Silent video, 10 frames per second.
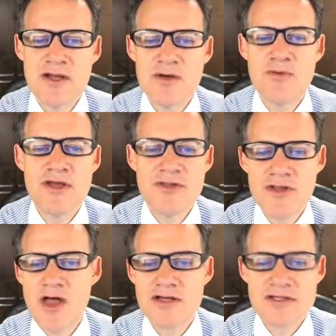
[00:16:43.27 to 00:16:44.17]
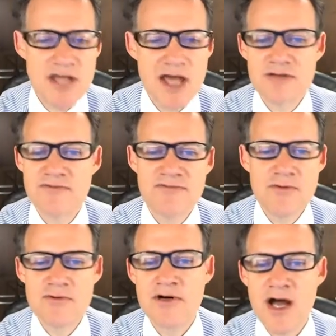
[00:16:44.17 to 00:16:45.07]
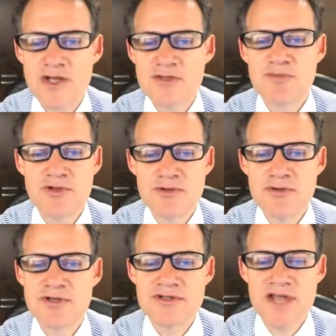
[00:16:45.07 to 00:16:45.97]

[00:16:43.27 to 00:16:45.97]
with, alongside, or for entrepreneurs,